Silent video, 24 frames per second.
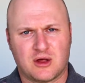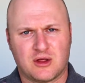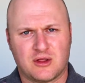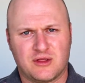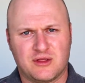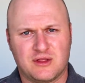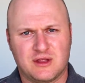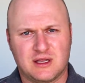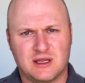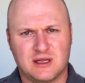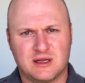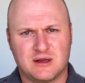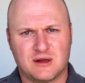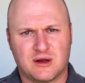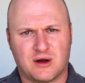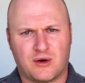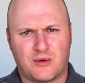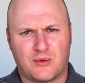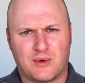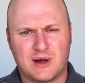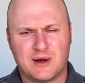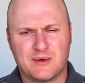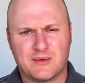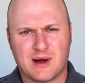the
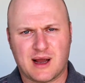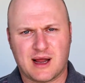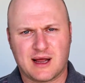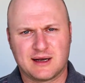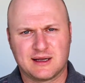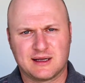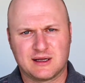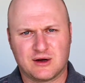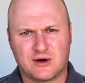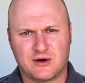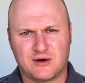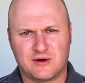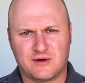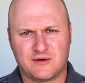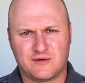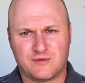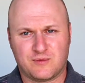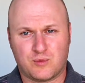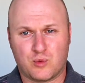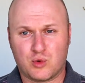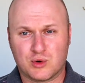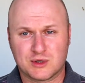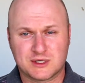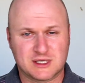rerouting
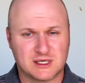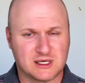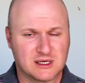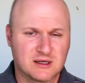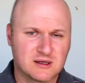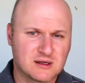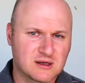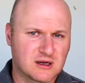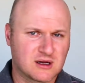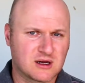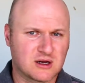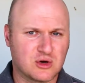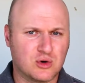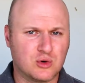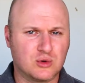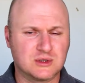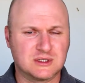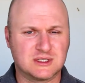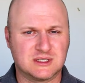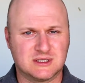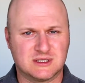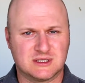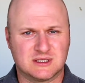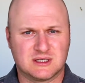of water
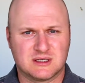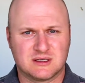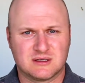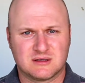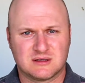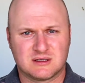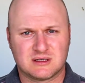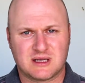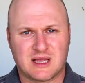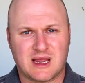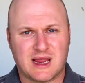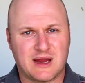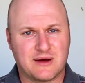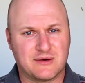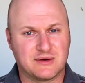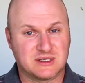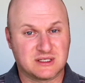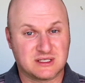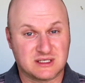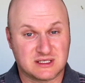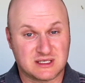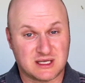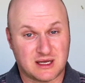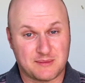causes
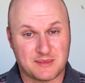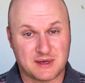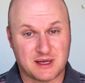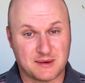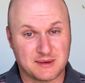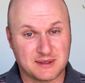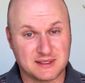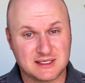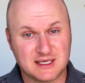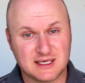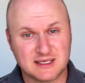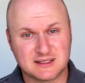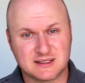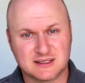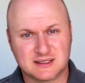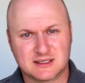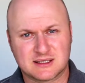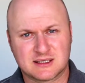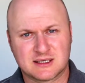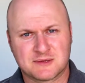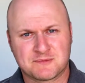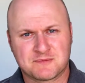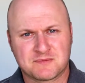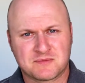areas to start becoming
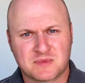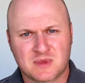deserts.